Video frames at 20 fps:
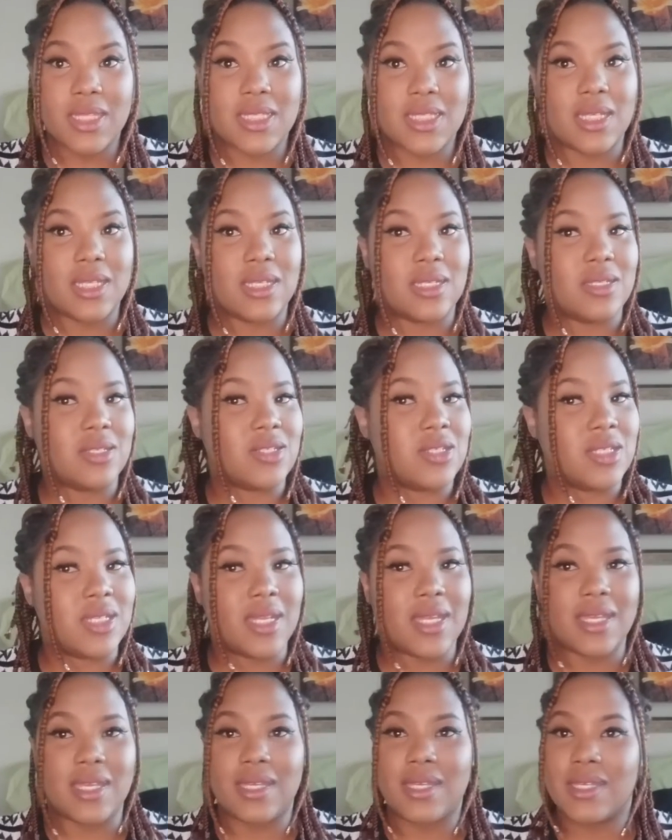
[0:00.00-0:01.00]
and
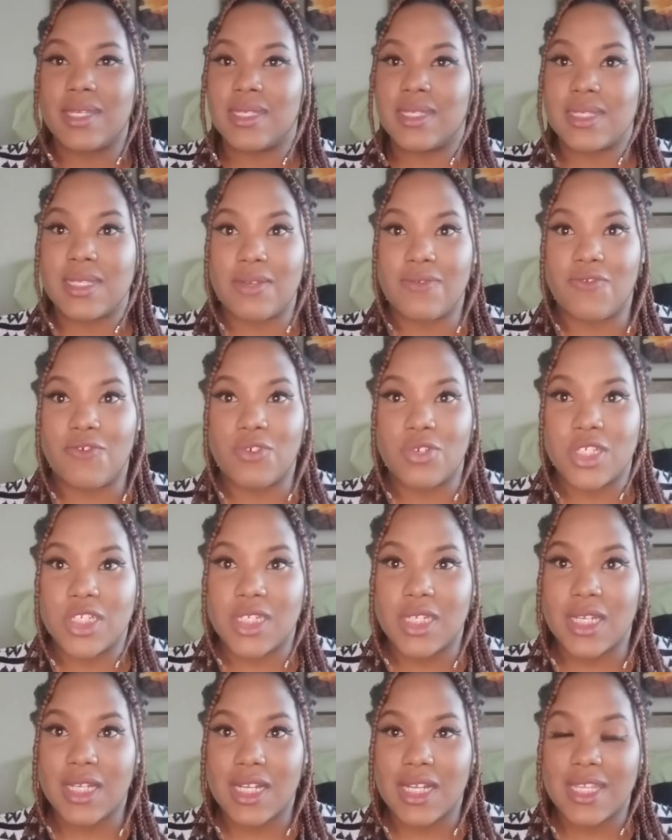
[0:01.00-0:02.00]
today is
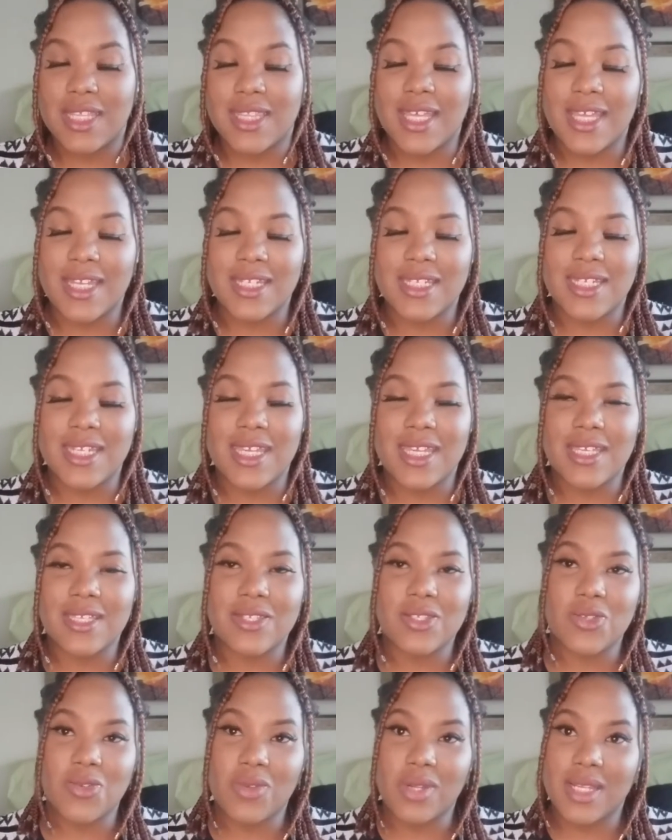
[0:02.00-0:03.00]
unfortunately that day.
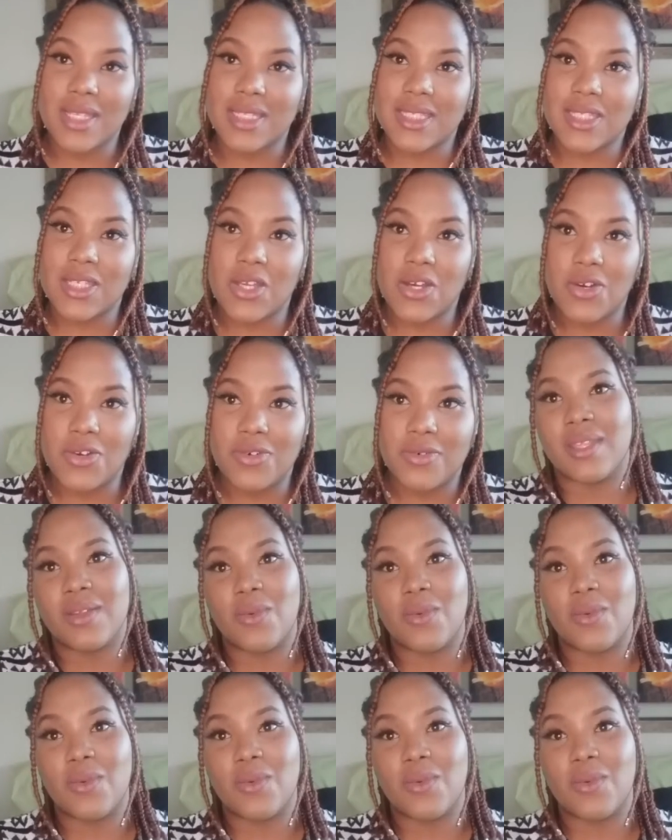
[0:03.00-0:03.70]
So let's go.